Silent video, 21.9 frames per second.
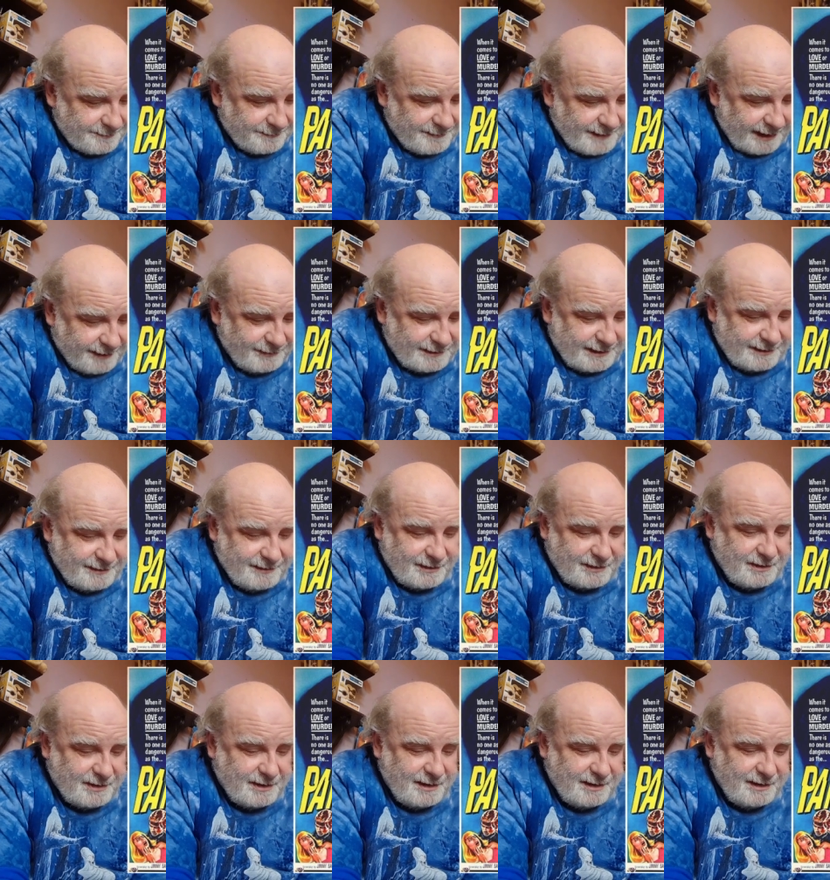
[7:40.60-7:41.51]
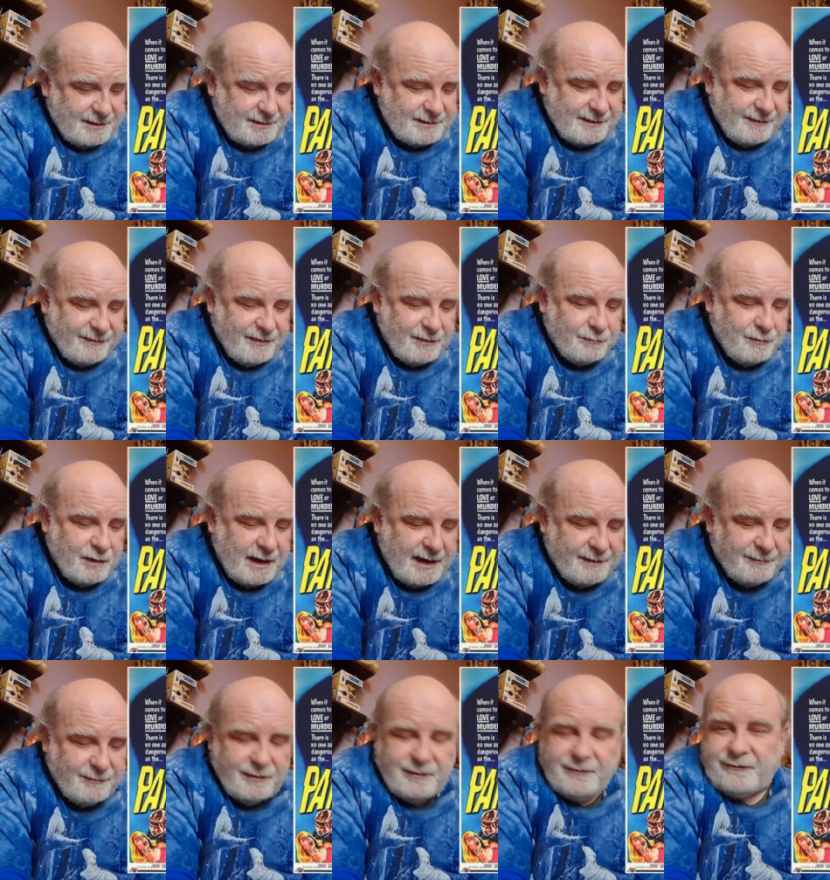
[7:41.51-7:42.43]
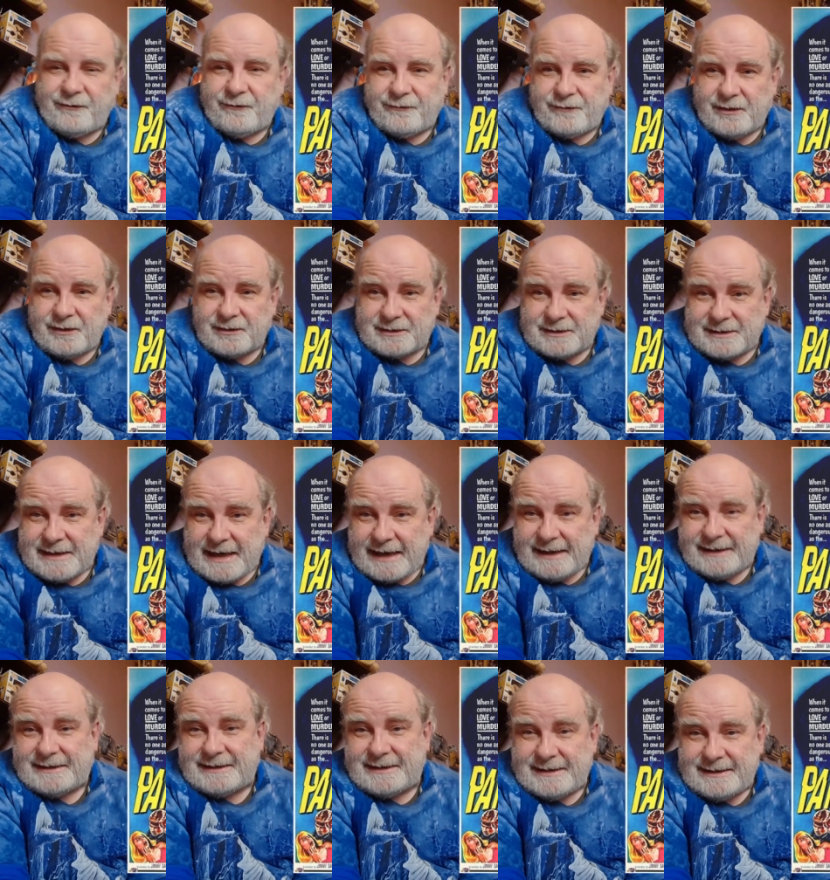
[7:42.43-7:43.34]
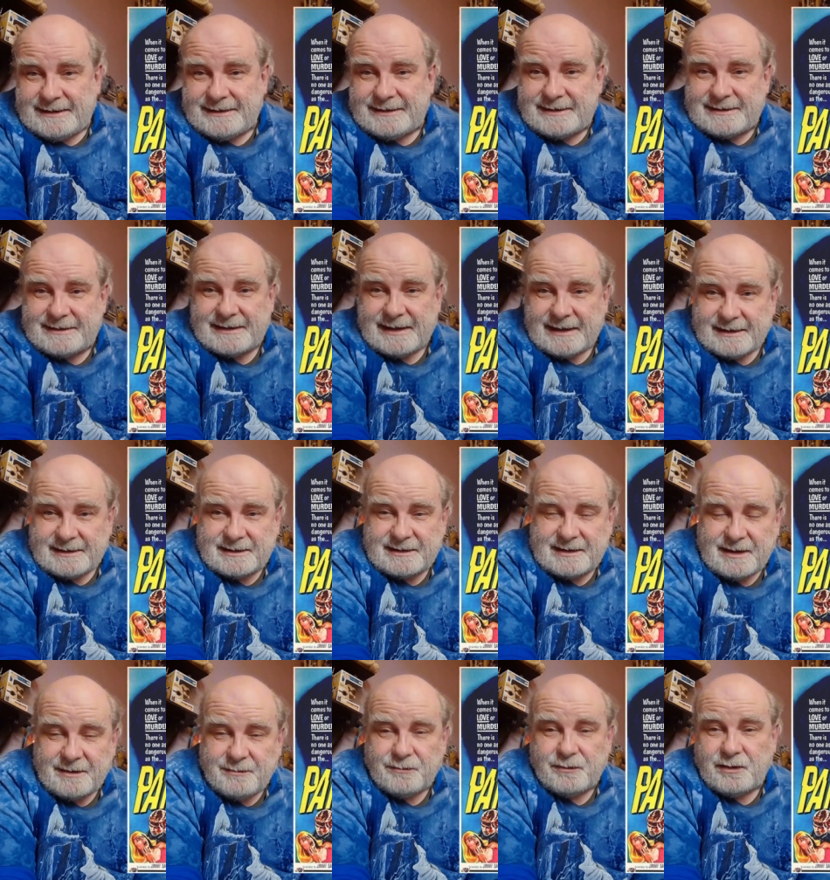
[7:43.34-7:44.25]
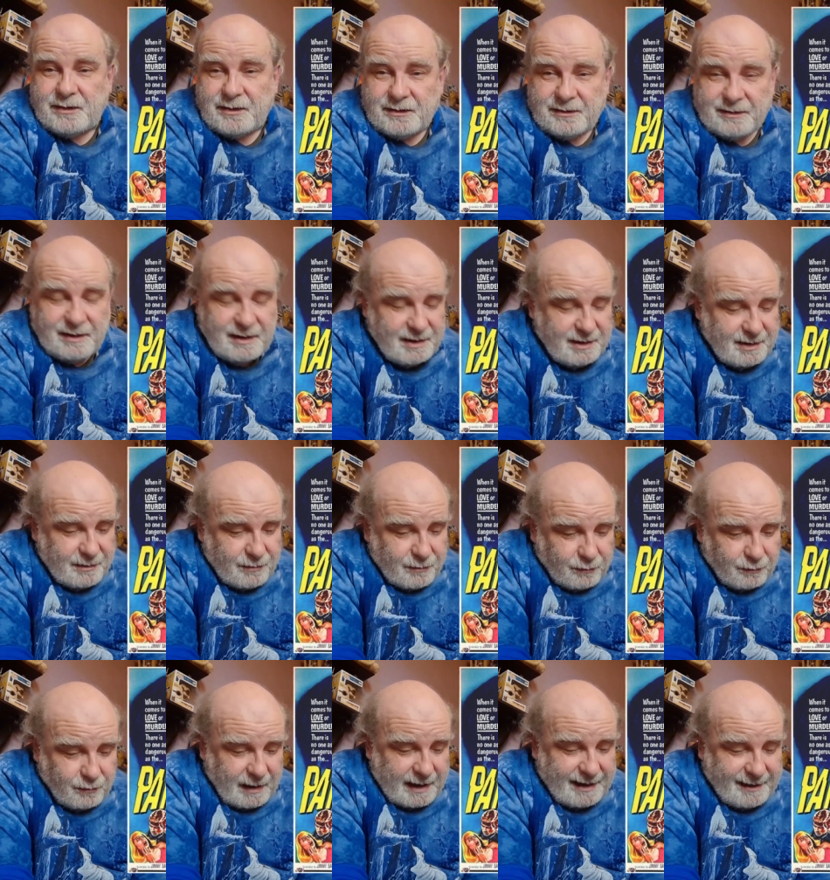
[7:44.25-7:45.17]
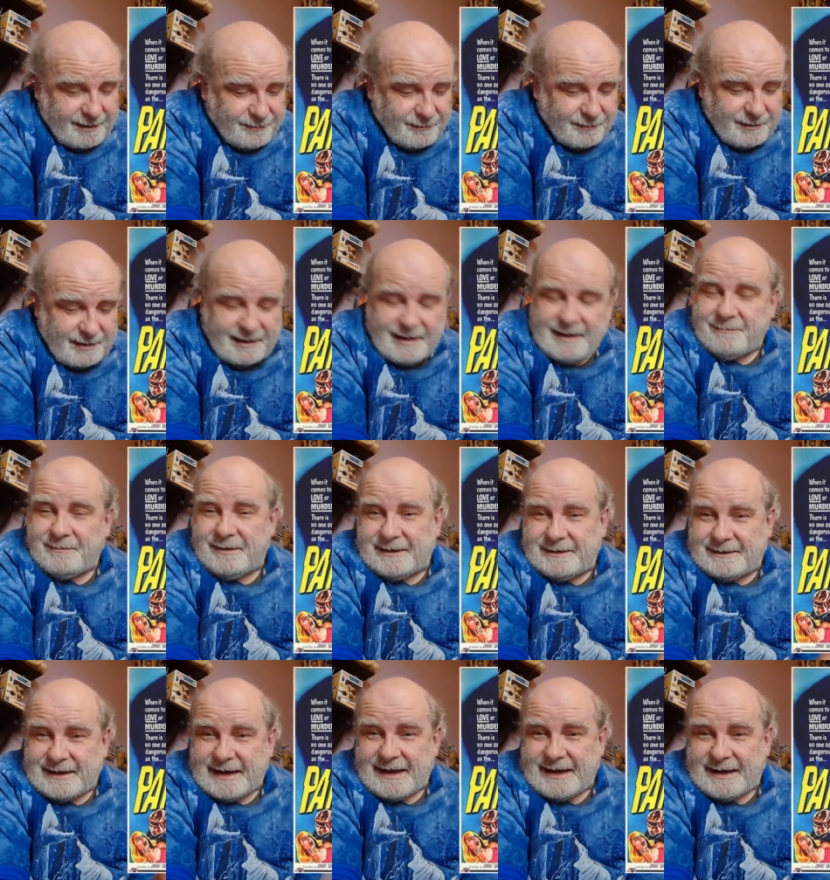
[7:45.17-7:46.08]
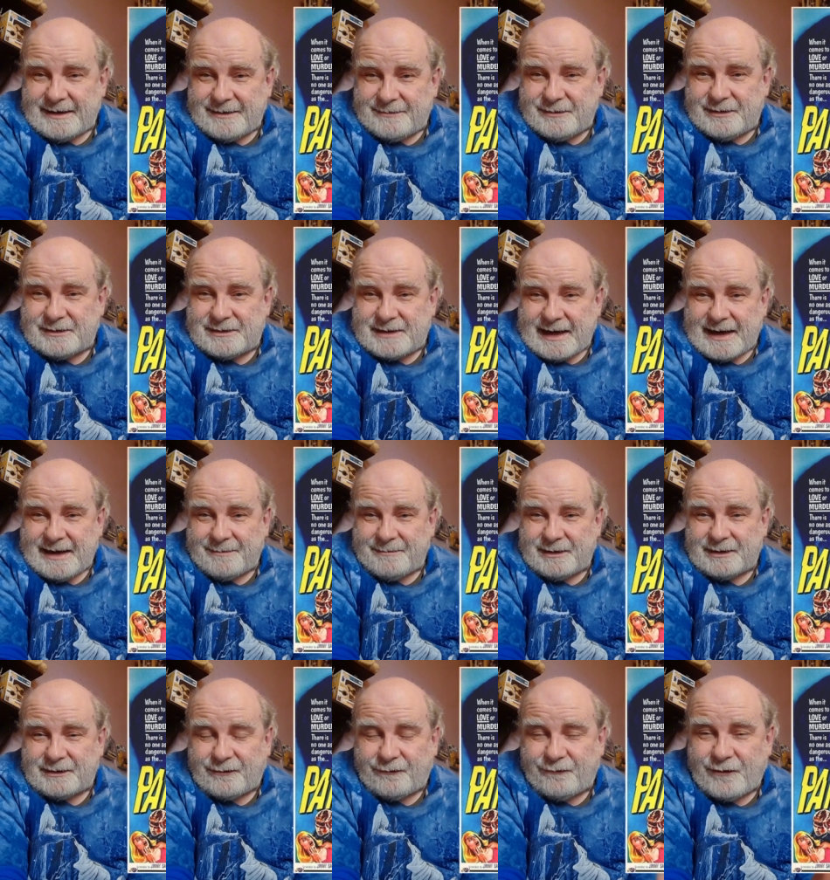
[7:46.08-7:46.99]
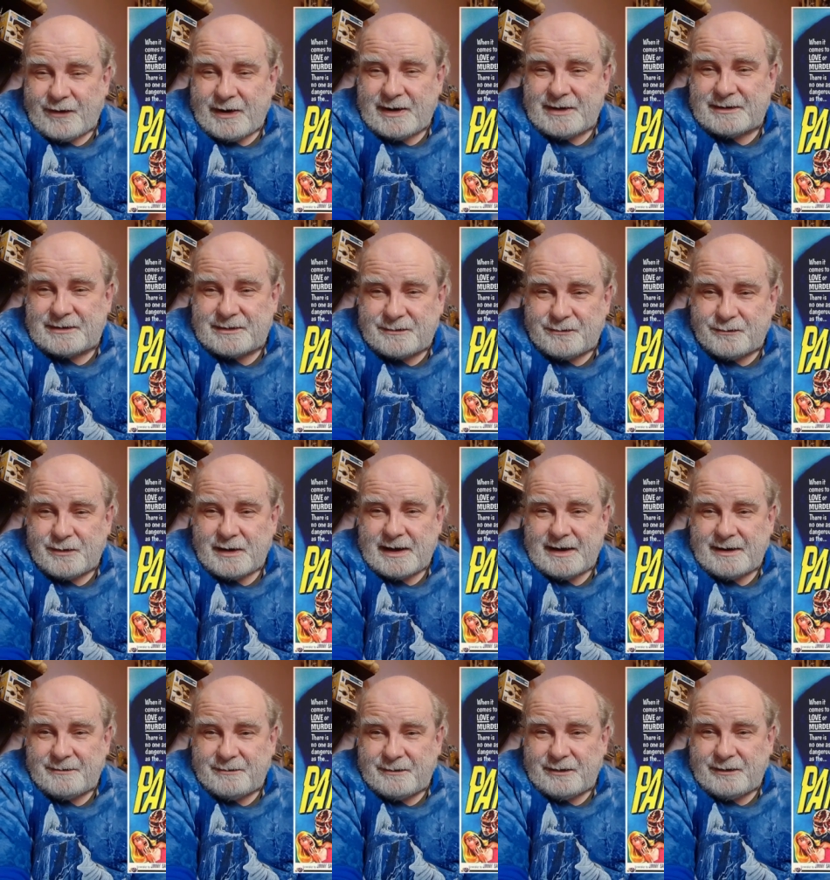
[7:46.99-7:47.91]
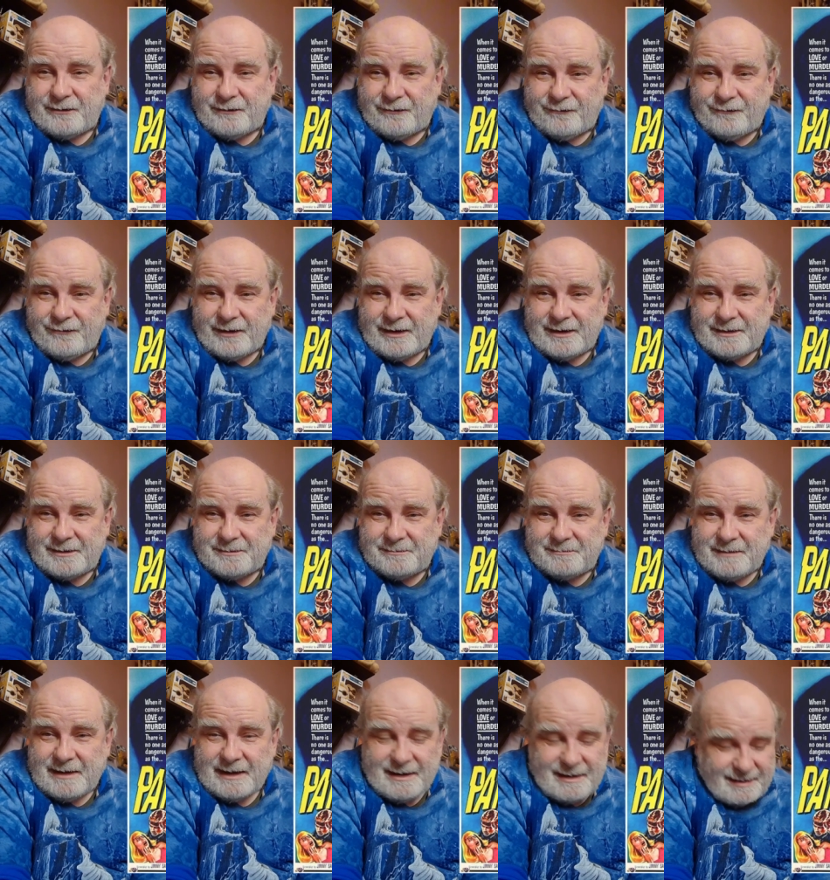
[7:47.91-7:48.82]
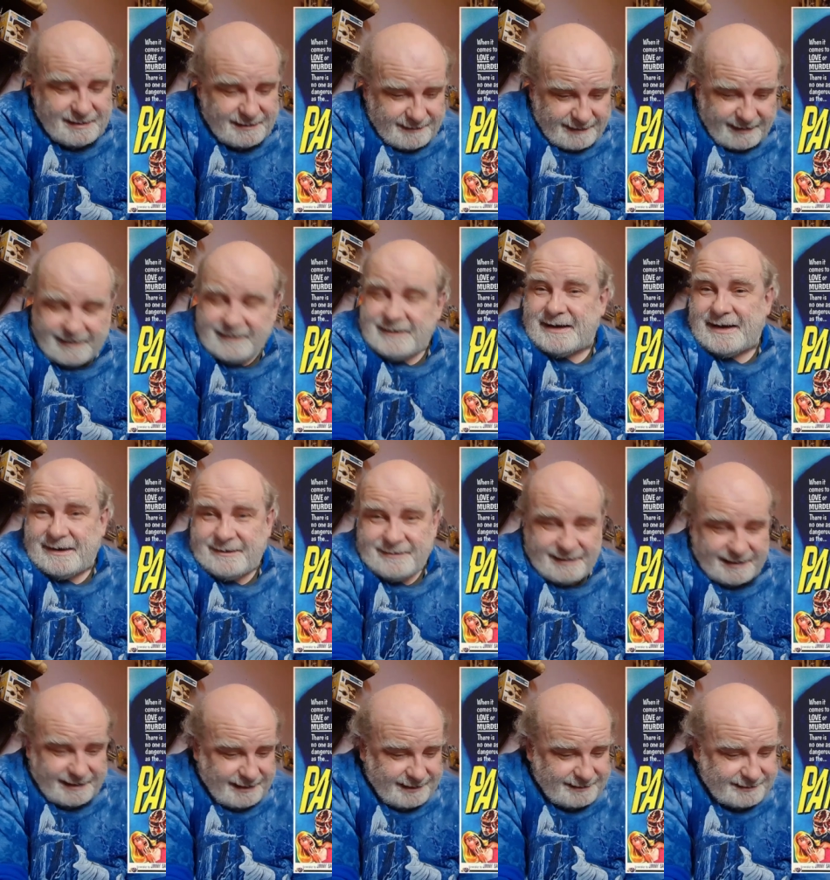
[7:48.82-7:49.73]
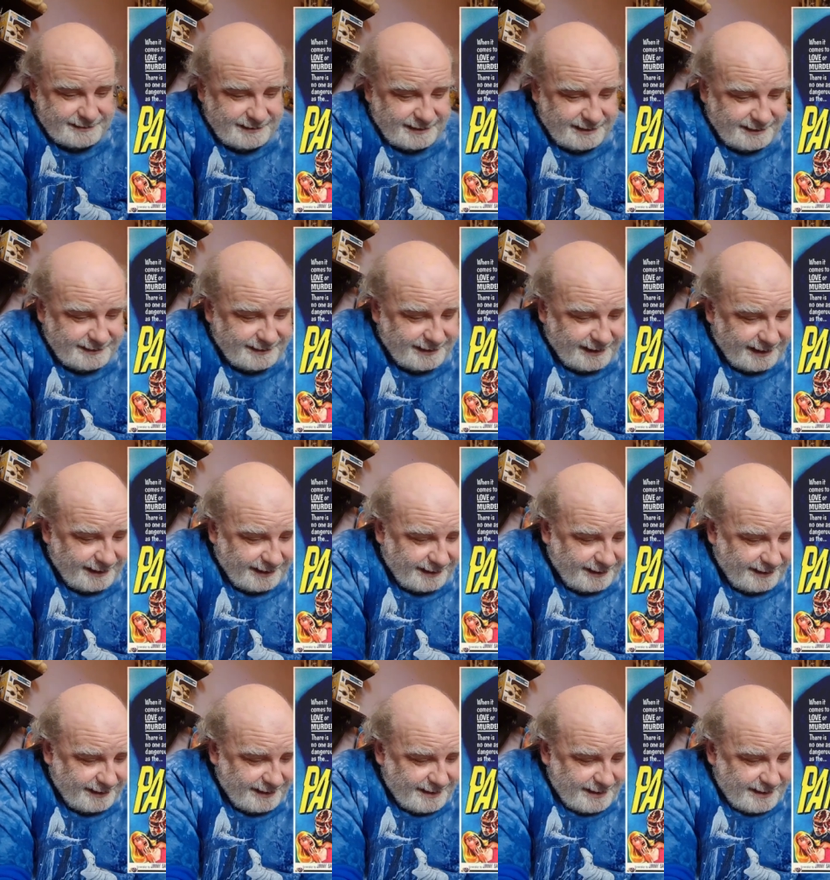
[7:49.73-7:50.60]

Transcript: He was in The Curse of the Werewolf, of course, 1961. Wow, I mean, it was Hammer's first werewolf film, and there he is in that.